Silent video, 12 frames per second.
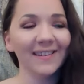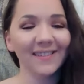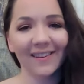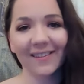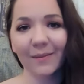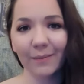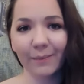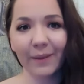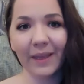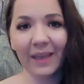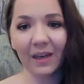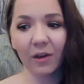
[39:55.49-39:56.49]
doesn't
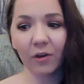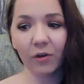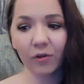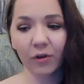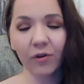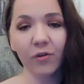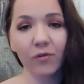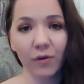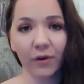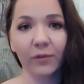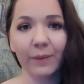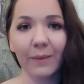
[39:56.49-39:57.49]
mean you shouldn't
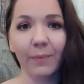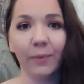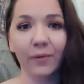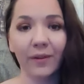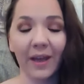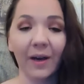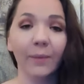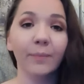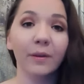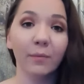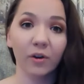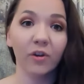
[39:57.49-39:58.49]
trust people to
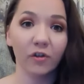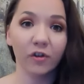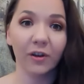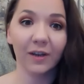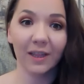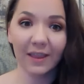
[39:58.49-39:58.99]
help you on your journey.